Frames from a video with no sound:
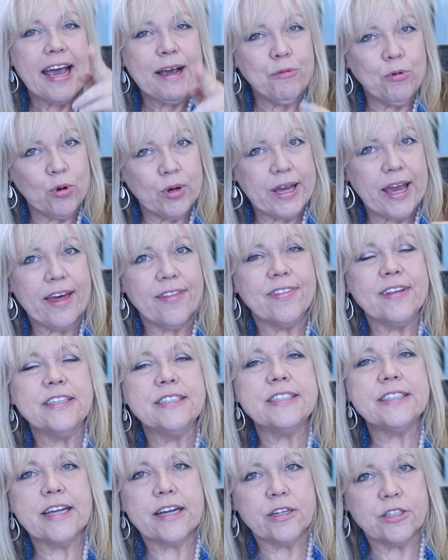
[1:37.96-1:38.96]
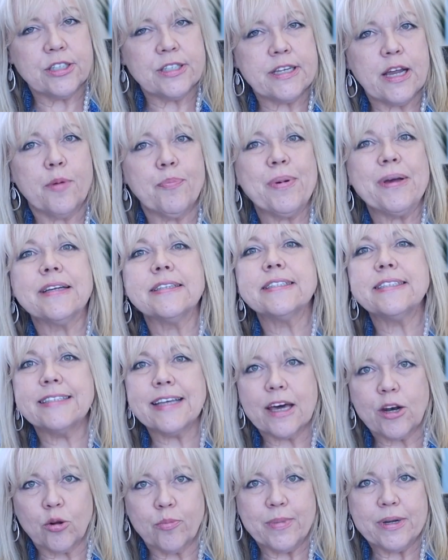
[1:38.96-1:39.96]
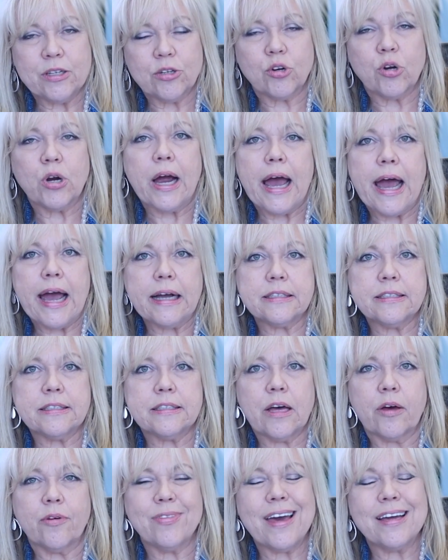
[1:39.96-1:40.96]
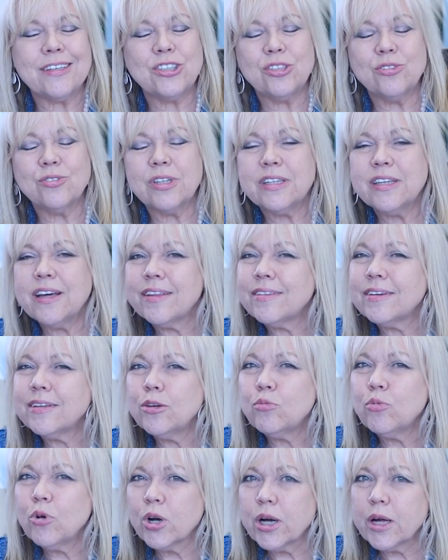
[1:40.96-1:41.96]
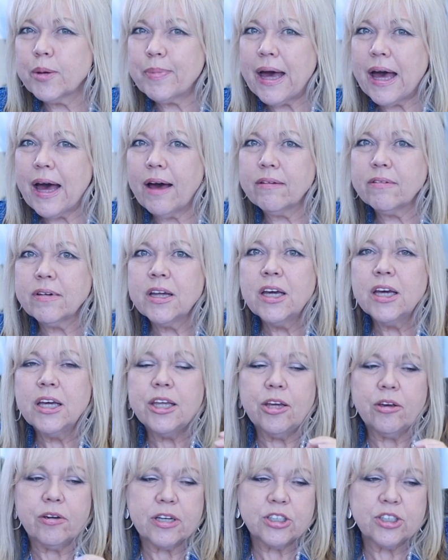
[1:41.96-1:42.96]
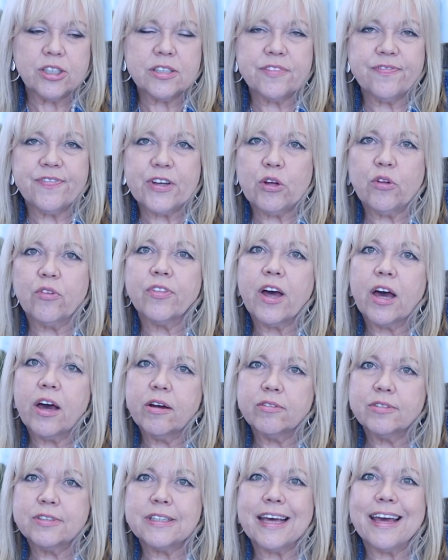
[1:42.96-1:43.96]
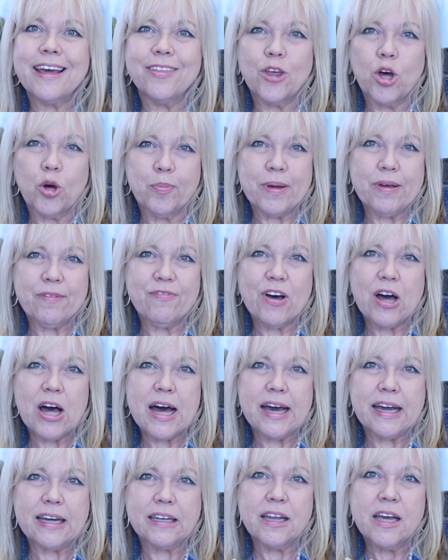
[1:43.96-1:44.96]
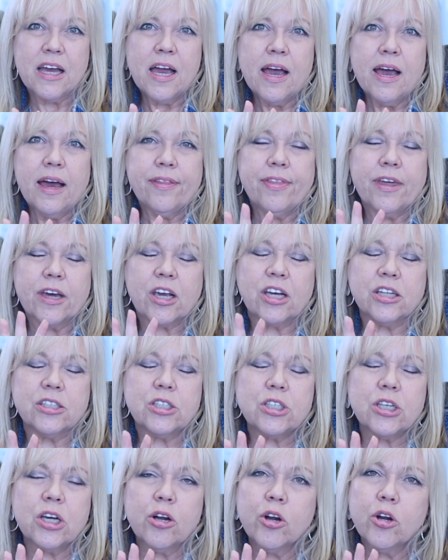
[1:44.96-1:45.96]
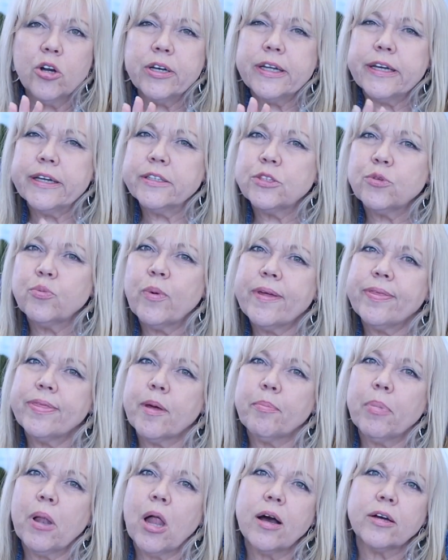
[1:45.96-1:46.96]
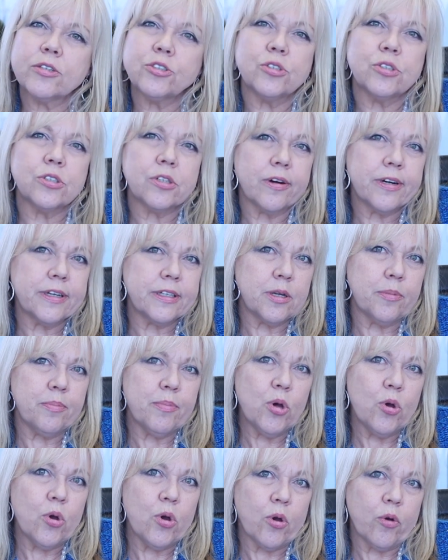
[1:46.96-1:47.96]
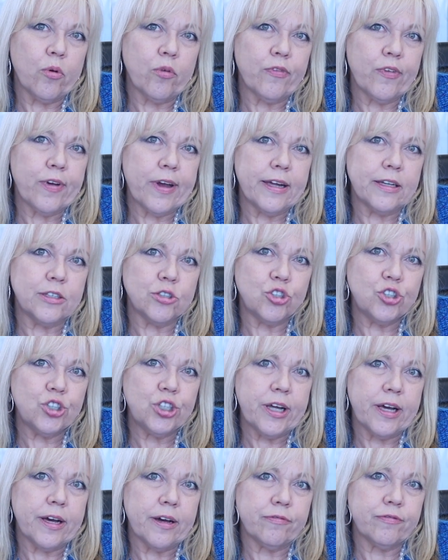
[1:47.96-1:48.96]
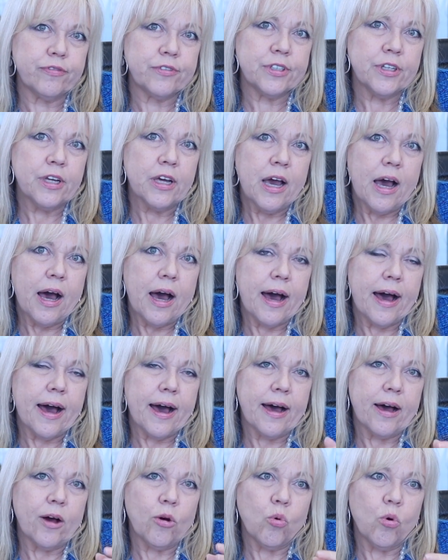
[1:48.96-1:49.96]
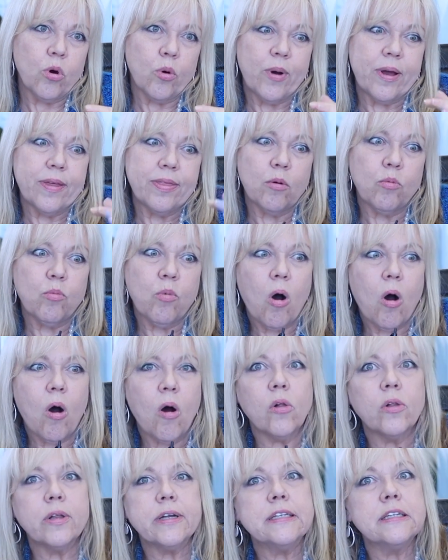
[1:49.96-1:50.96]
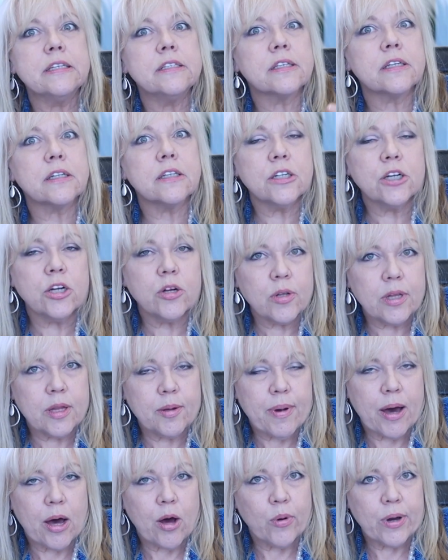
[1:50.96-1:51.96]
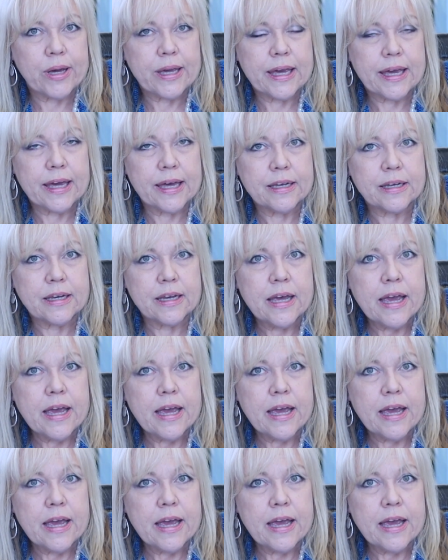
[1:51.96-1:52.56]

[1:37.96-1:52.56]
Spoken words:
will get these stair-stepping settlement cracks. So that's usually nothing to worry about. You can just fill those and they'll be fine. The concern is when the blocks are starting to move and shift, or when the wall is clearly bowing in.